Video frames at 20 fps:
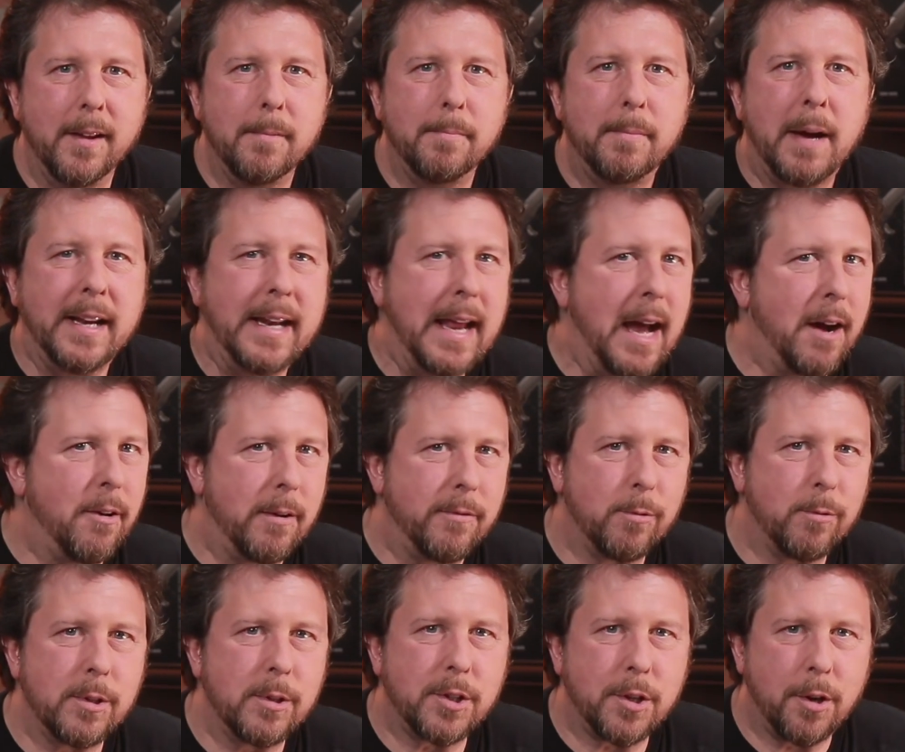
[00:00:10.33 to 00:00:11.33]
By now,
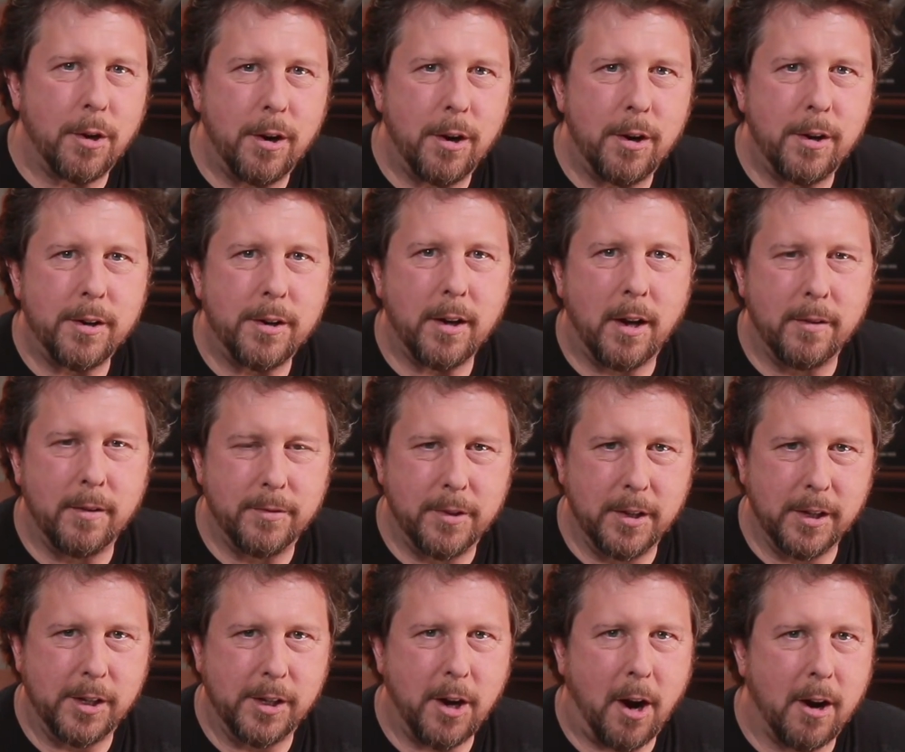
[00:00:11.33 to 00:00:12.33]
everyone's heard of
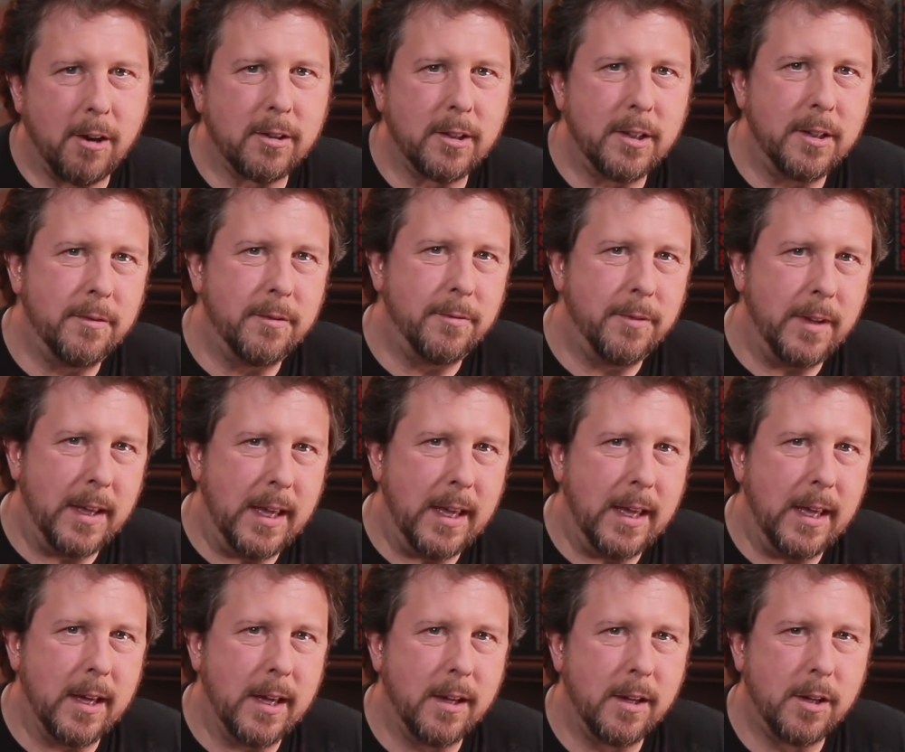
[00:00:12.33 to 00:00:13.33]
the Garland
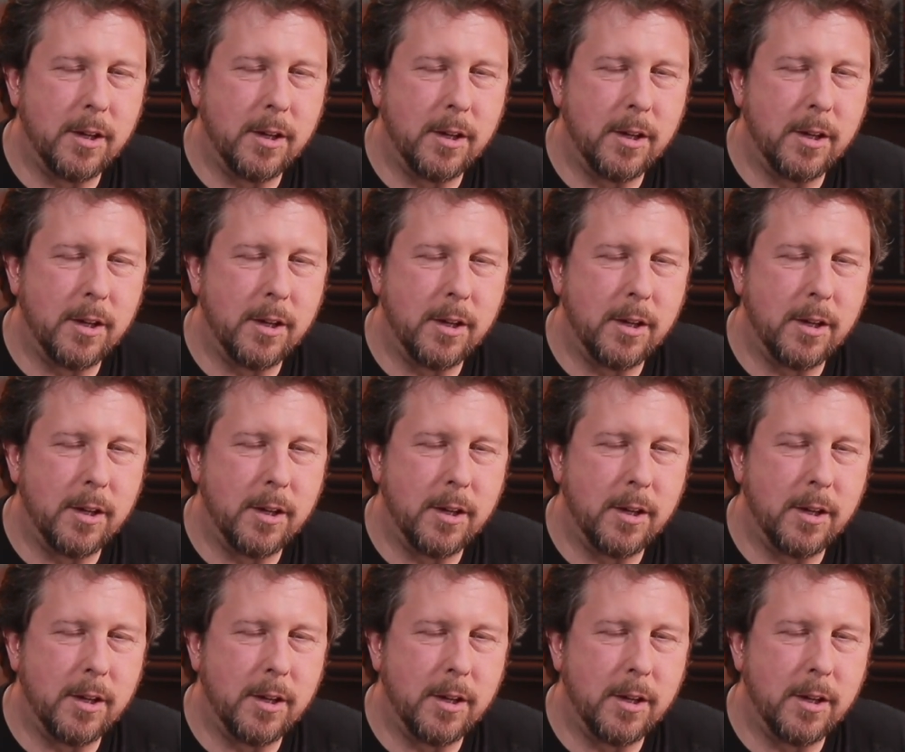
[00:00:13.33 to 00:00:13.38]
v.